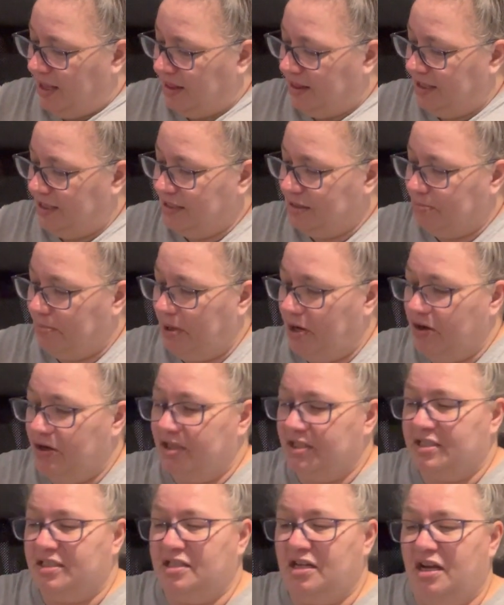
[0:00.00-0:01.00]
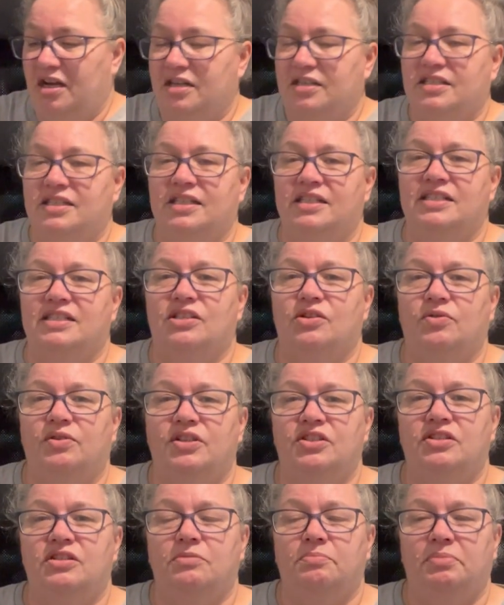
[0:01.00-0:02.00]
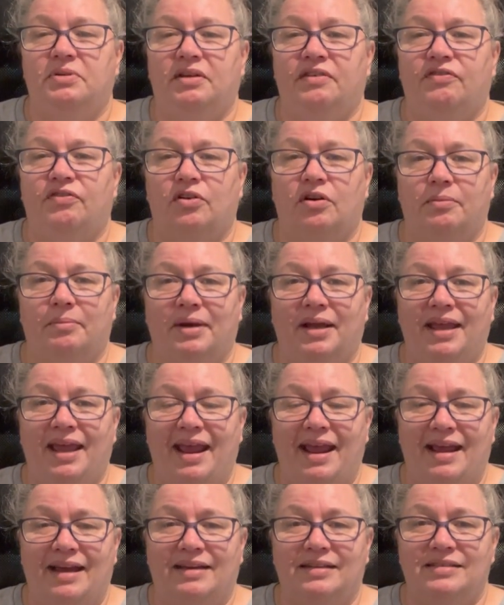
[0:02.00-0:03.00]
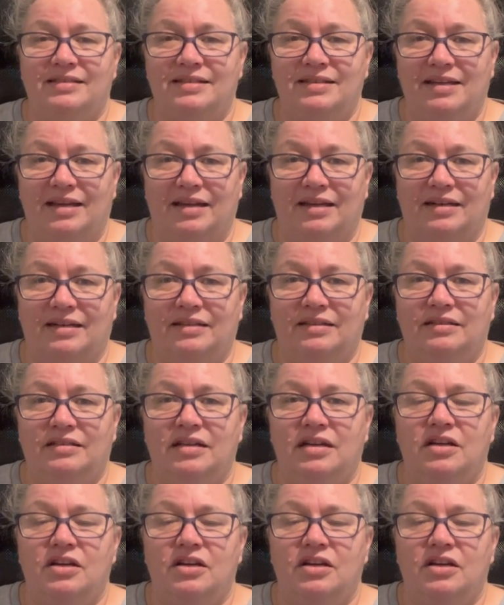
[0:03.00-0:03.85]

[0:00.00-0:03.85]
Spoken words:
this pair of socks is going to be for my Aunt Deanna.